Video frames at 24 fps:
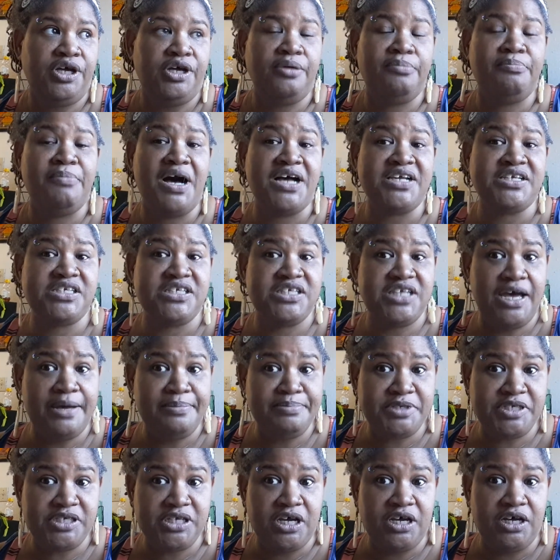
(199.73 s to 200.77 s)
My
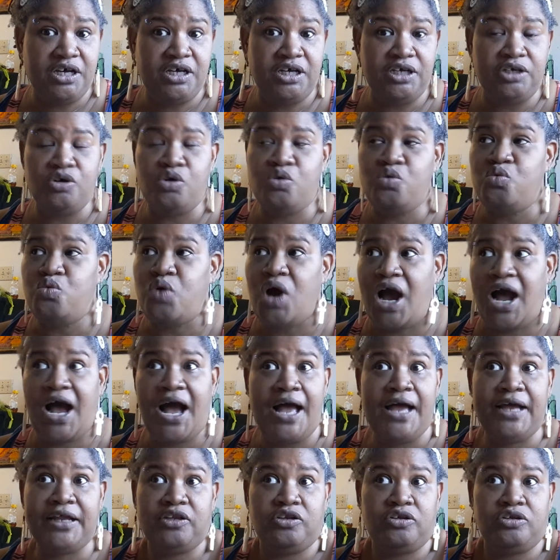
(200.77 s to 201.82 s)
stepson, who
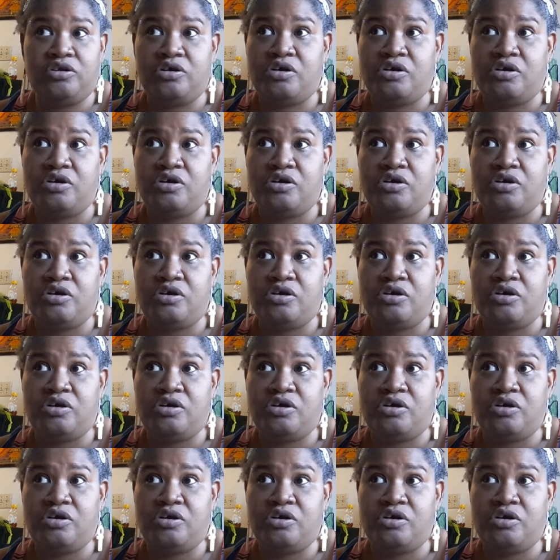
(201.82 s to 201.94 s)
I